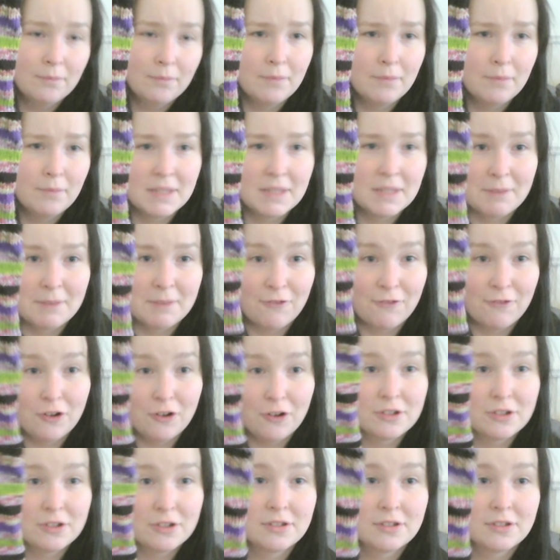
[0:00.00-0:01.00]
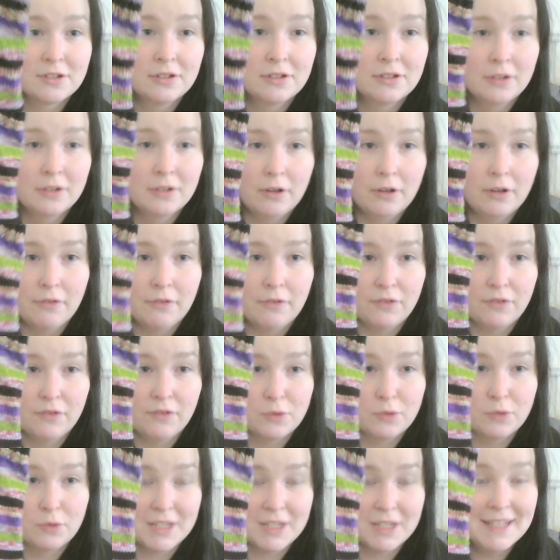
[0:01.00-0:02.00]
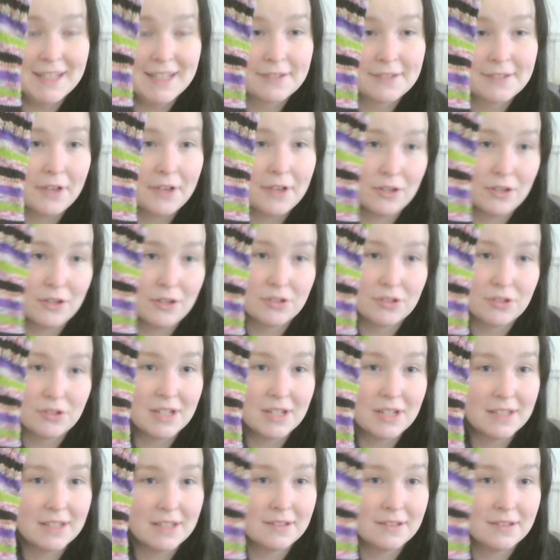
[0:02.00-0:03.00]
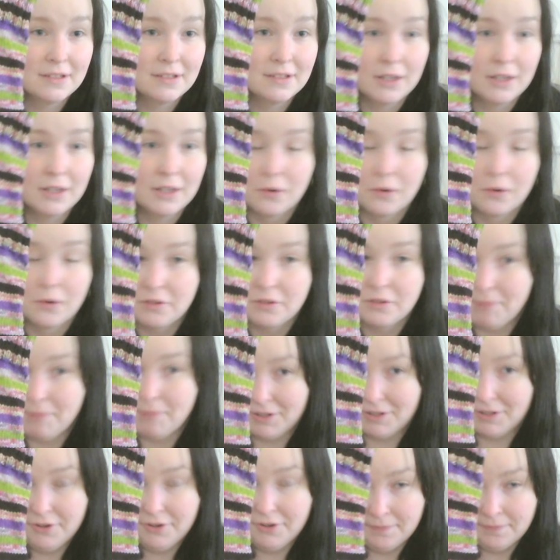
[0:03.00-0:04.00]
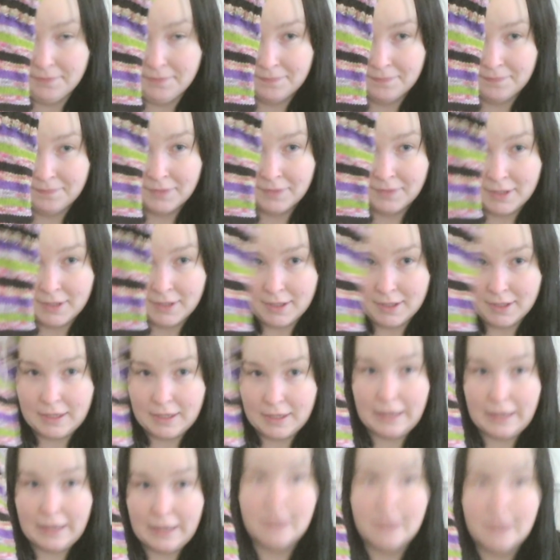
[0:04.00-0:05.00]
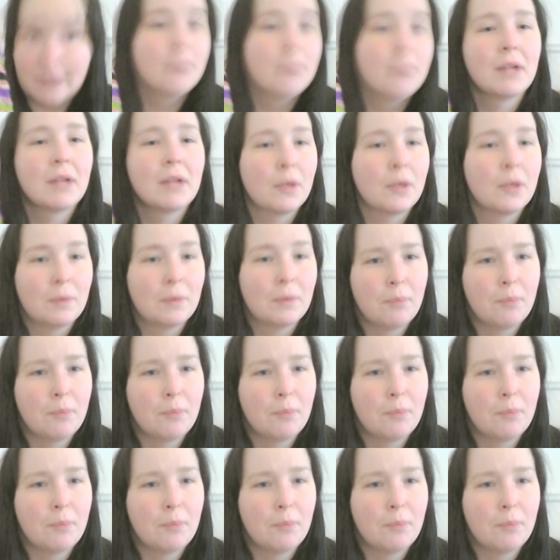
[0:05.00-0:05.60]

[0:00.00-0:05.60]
it's my first afterthought heel, so I just did it according to pattern. But I will